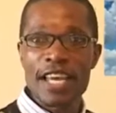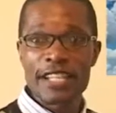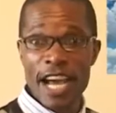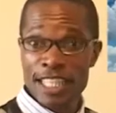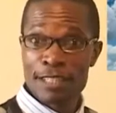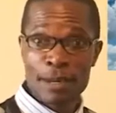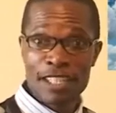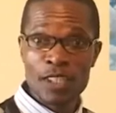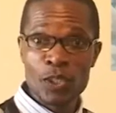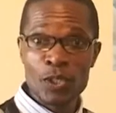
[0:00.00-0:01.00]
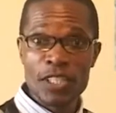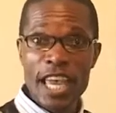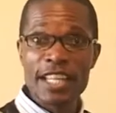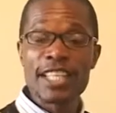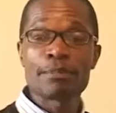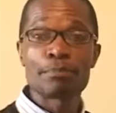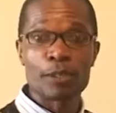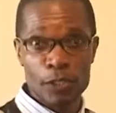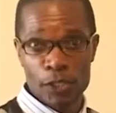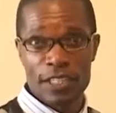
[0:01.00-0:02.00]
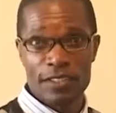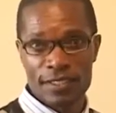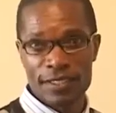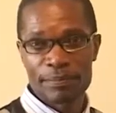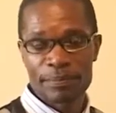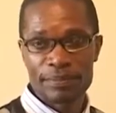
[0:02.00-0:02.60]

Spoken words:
dust particles, and some pollutants.